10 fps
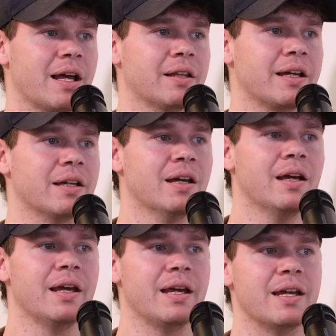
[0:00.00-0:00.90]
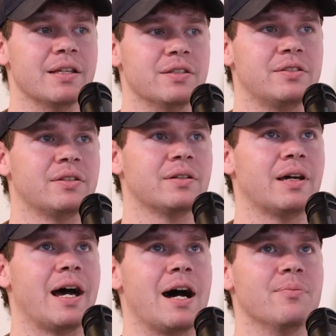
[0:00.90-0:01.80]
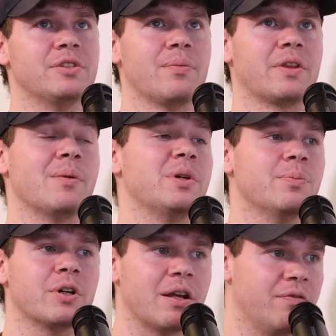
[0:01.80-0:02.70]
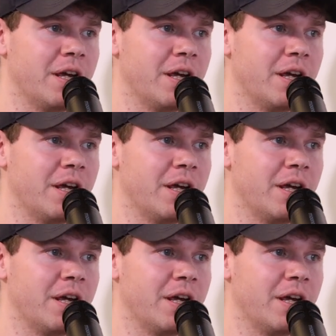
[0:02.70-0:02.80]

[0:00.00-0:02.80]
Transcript: that like is something that people can